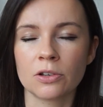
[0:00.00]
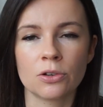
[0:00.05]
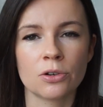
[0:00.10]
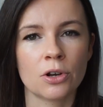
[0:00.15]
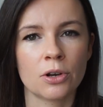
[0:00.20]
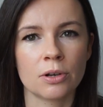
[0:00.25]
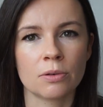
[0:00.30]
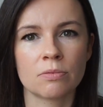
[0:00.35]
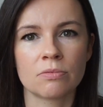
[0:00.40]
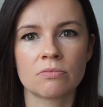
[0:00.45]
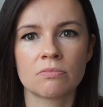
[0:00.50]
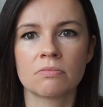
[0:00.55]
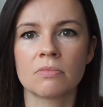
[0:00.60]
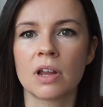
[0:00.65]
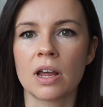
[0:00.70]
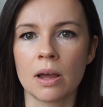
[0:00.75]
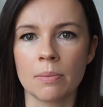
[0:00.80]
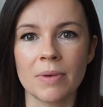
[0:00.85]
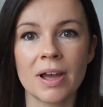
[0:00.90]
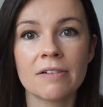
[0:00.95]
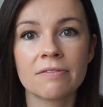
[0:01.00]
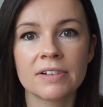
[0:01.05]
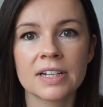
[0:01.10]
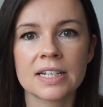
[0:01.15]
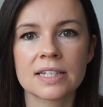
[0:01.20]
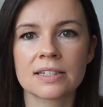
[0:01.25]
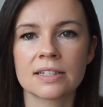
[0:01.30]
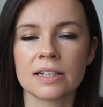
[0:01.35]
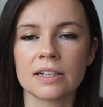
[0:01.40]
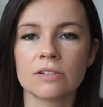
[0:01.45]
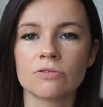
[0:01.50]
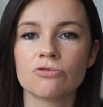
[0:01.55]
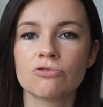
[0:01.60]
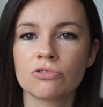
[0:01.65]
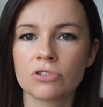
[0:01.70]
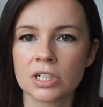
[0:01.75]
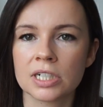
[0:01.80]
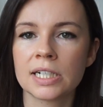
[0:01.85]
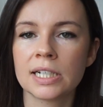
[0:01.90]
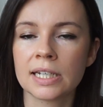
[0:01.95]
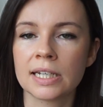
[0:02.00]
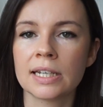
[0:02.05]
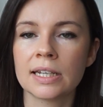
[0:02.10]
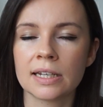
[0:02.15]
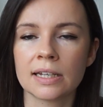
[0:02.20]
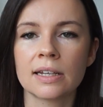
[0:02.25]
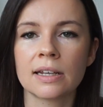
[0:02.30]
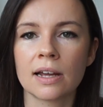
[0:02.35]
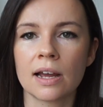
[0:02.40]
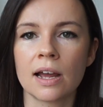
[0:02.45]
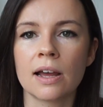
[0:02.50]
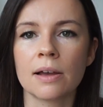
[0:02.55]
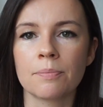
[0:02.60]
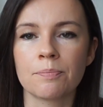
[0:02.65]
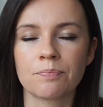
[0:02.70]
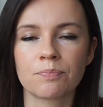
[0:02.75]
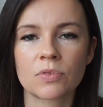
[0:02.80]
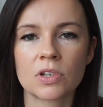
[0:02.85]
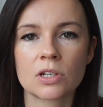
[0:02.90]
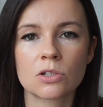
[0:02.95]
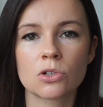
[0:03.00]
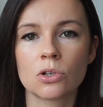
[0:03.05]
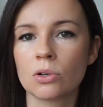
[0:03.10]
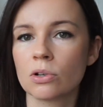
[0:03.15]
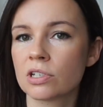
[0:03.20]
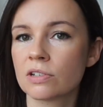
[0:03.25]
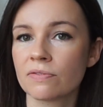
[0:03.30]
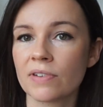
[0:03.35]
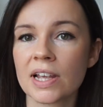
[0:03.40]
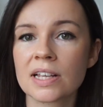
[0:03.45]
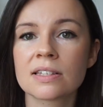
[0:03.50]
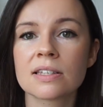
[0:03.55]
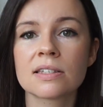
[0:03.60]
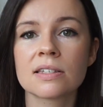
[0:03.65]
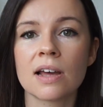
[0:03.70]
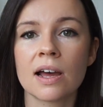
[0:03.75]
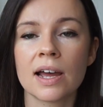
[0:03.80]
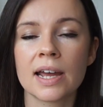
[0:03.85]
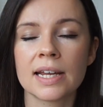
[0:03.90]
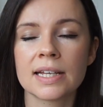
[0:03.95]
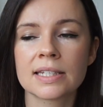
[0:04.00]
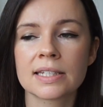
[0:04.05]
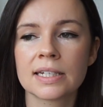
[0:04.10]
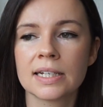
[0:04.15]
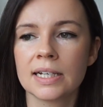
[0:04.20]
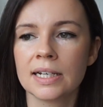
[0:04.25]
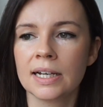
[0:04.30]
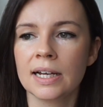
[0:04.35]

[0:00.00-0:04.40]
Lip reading: You know, athletes that are really do lots of exercise,